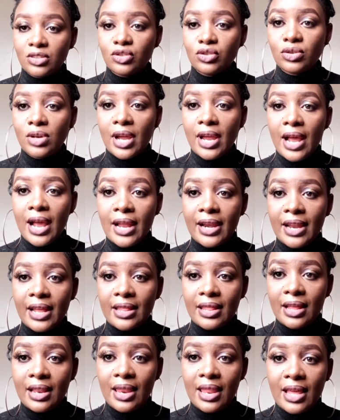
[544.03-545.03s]
try
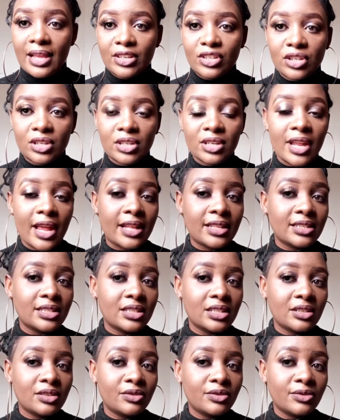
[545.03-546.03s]
another lash
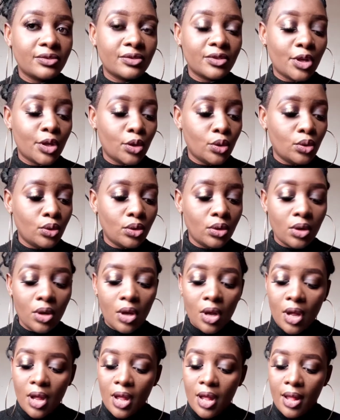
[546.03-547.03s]
adhesive glue.
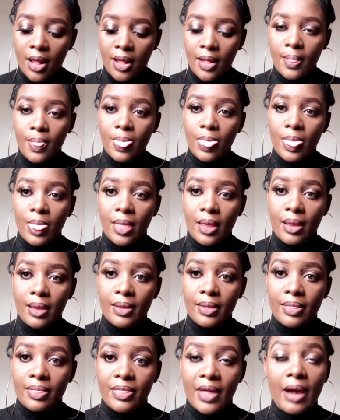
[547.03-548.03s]

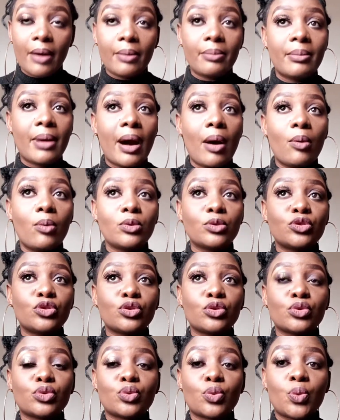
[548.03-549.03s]
That would
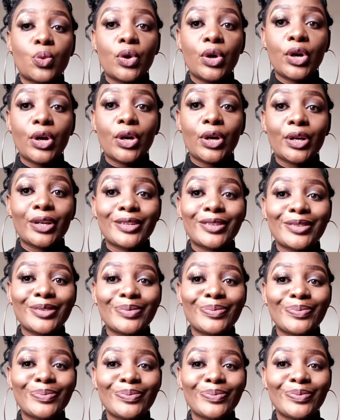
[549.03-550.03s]
just work.
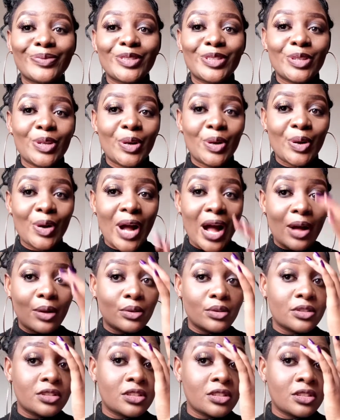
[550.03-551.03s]
So I
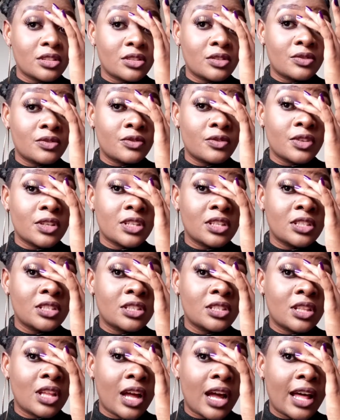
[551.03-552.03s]
will just finish
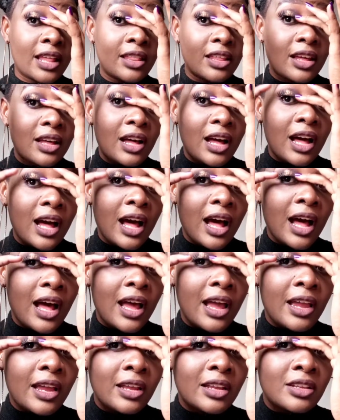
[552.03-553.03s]
the other
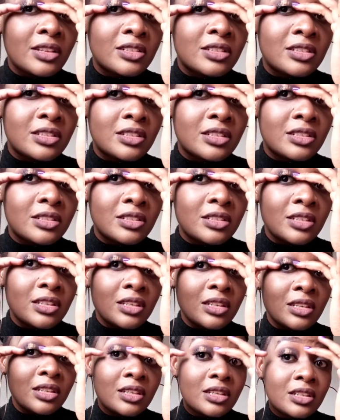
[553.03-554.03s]
eye. You
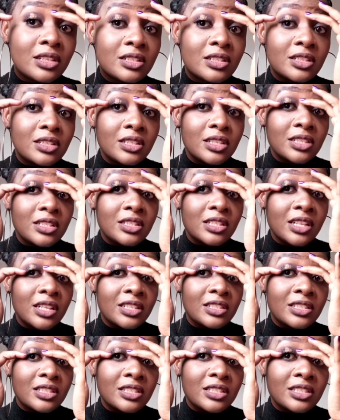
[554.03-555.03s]
see
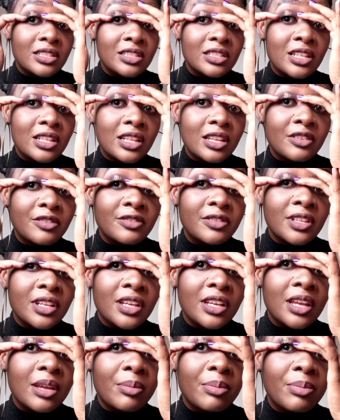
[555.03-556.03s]
it's
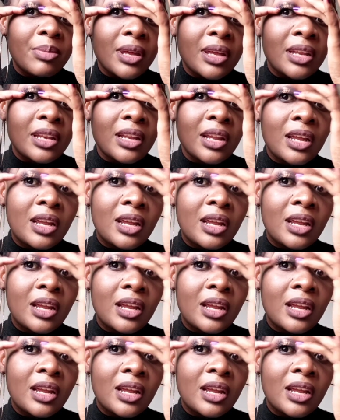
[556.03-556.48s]
lifting a bit